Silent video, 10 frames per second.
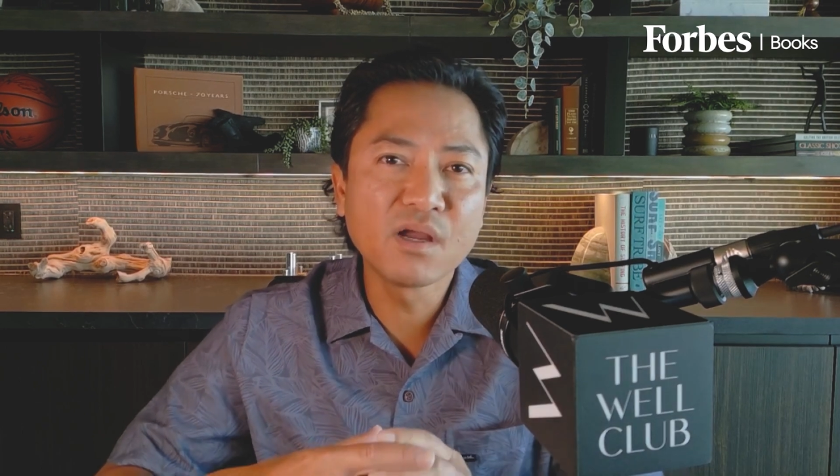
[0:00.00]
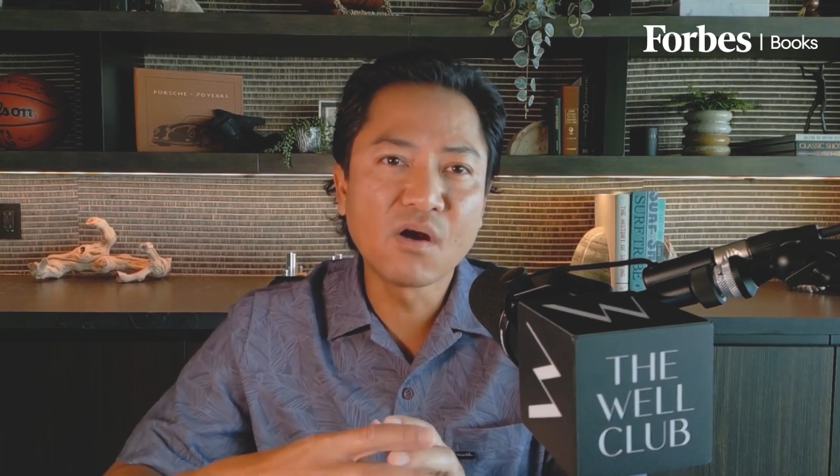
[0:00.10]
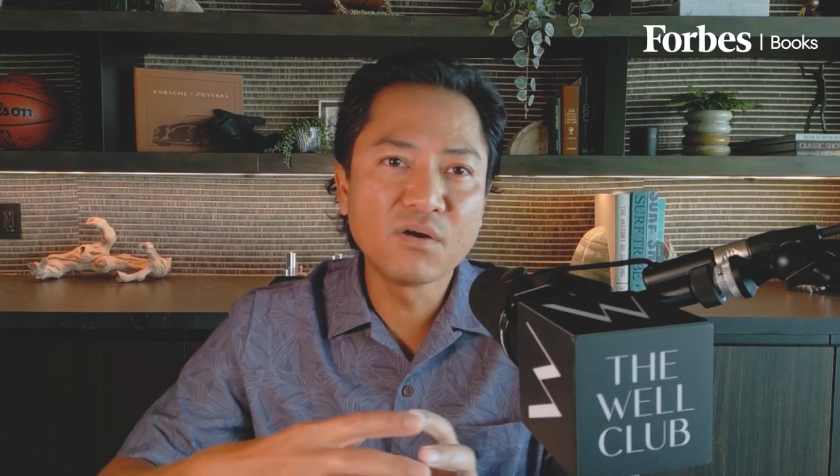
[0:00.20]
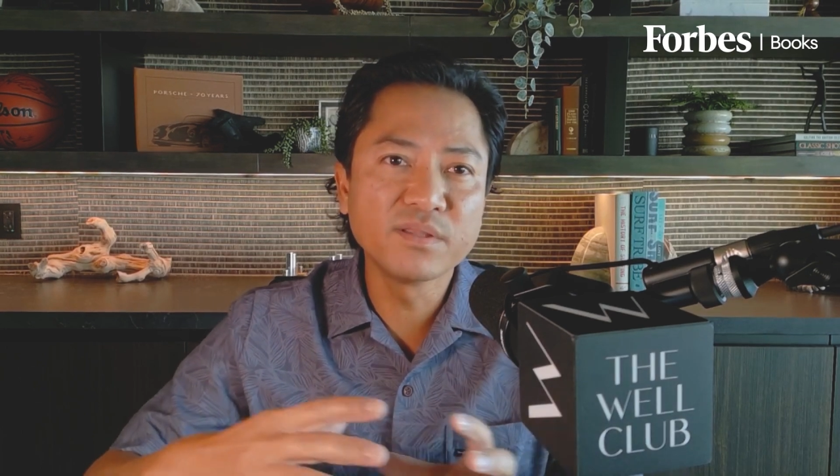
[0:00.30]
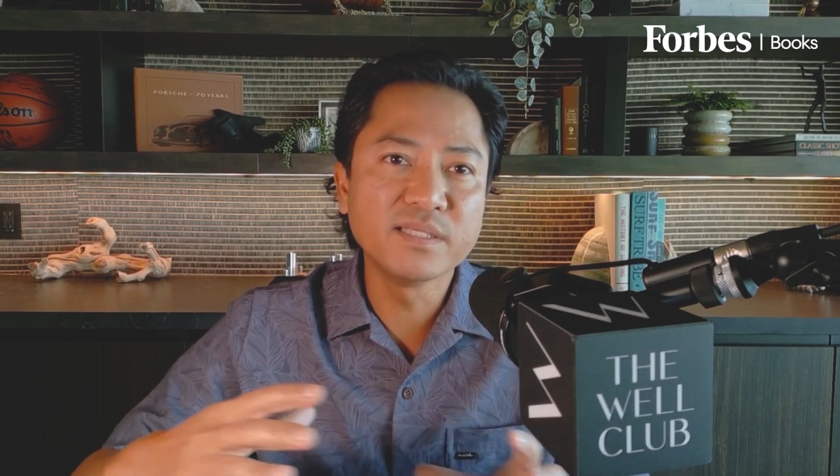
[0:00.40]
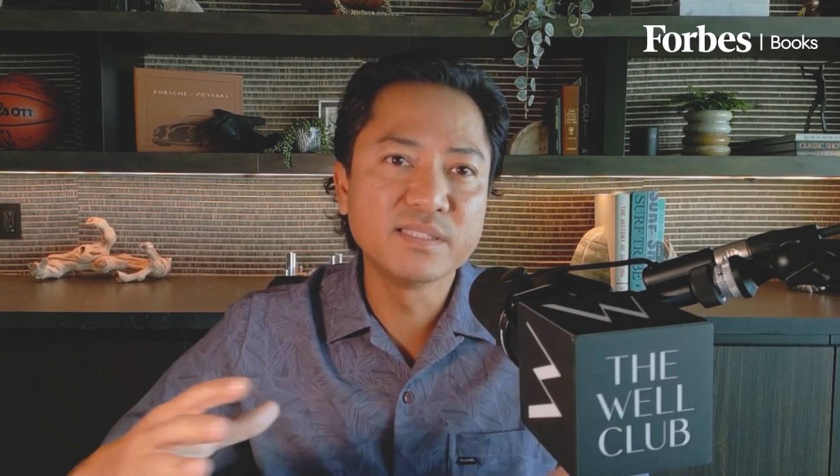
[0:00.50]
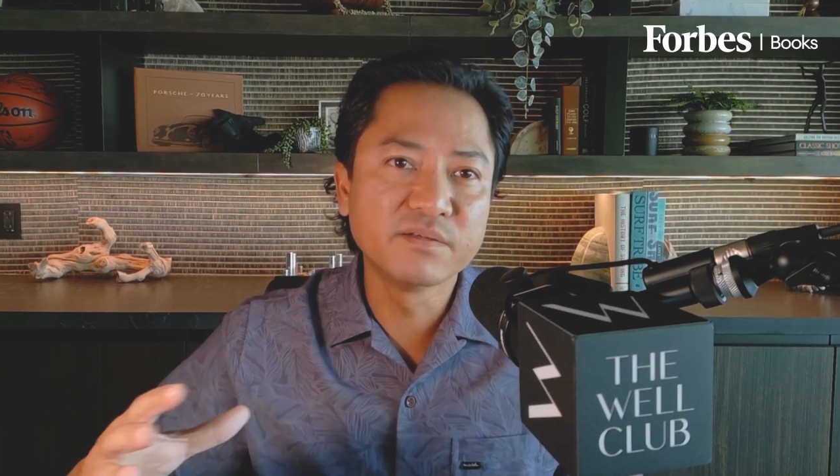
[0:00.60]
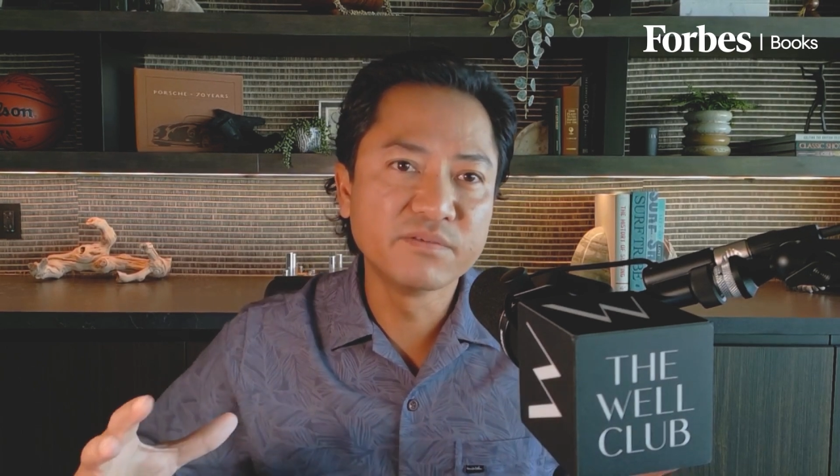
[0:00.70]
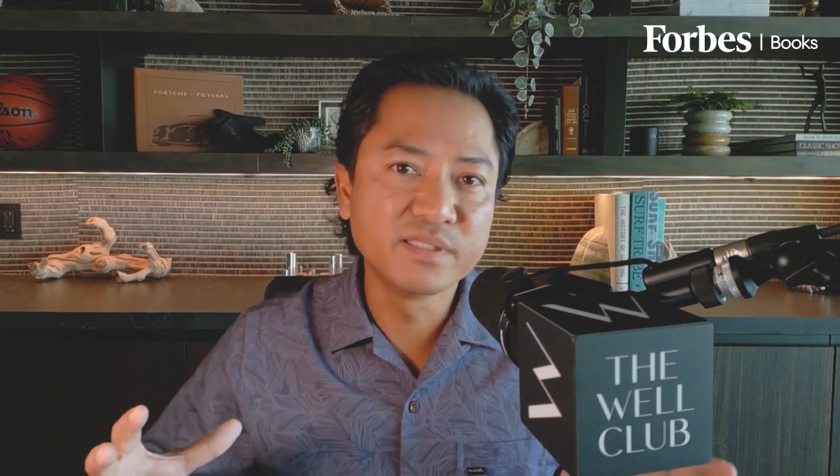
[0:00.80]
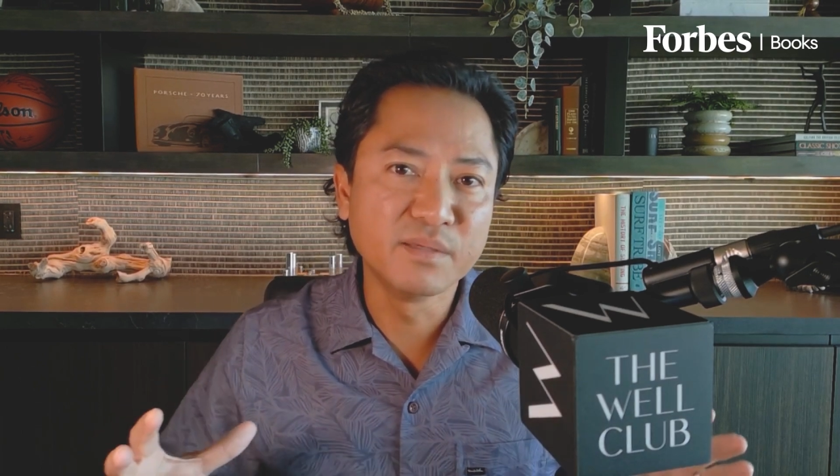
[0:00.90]
all these
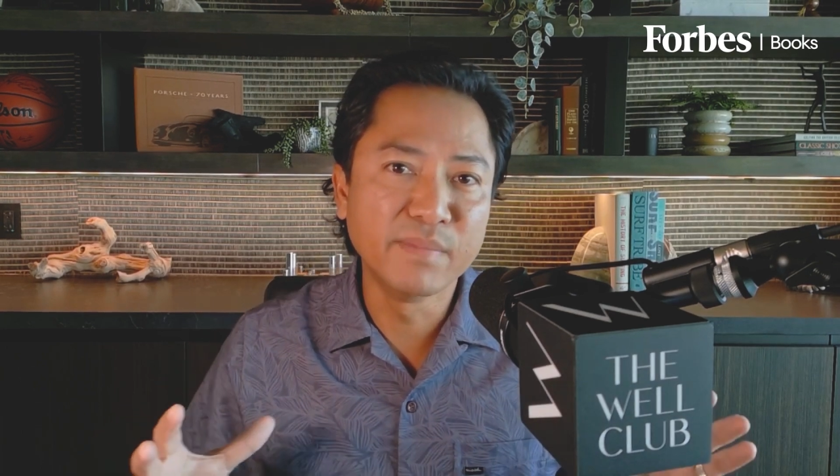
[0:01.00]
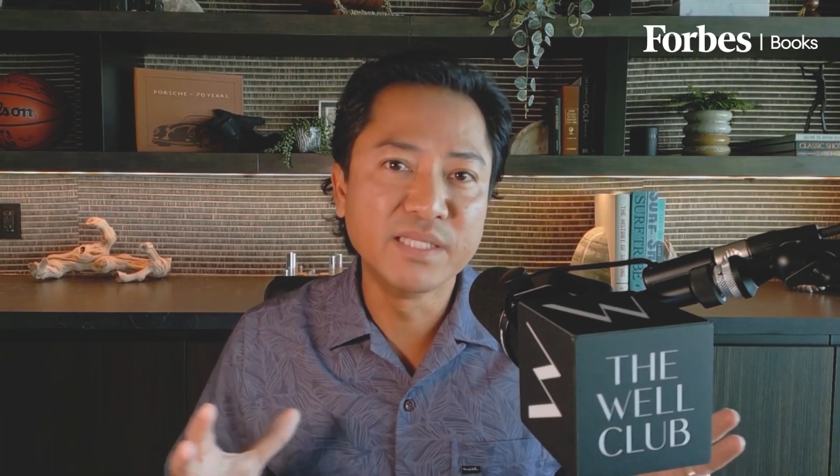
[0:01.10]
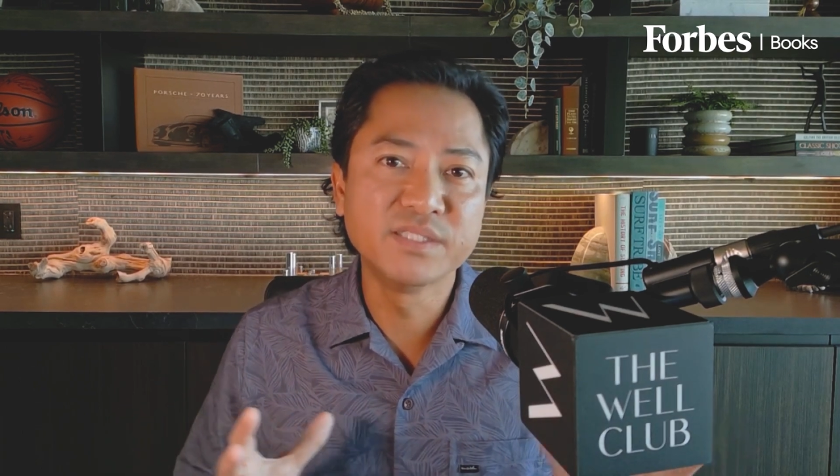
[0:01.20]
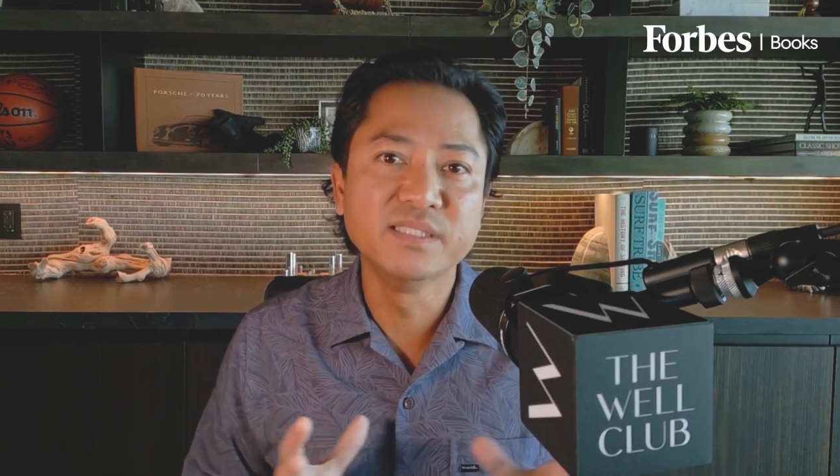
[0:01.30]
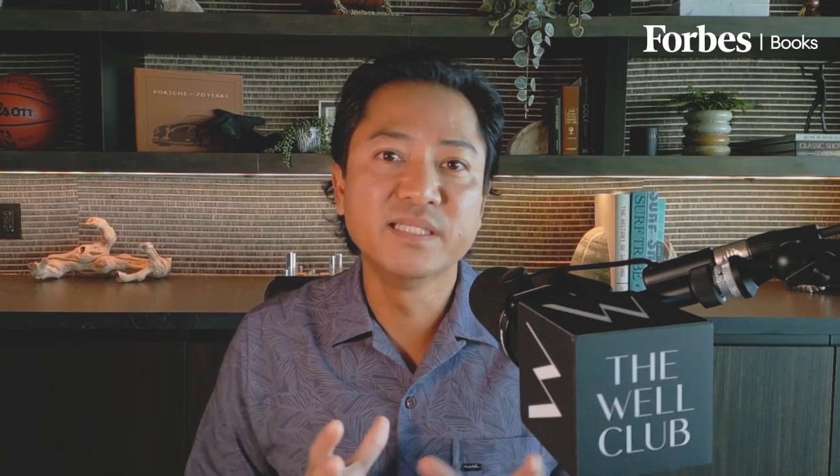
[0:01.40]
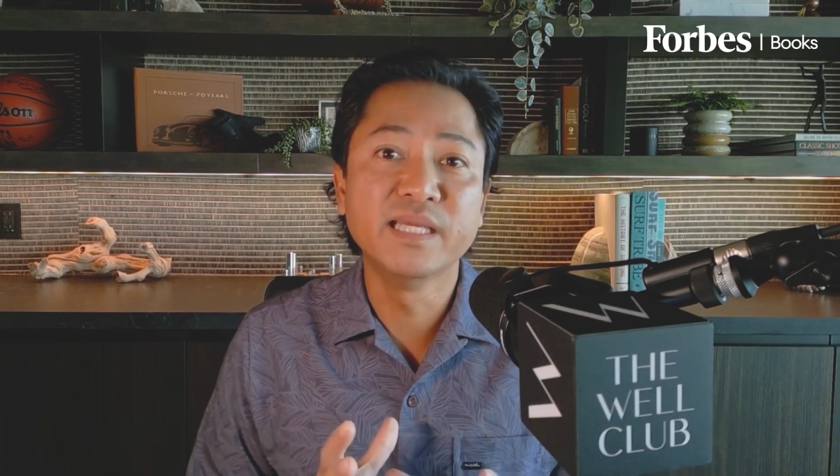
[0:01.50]
different dimensions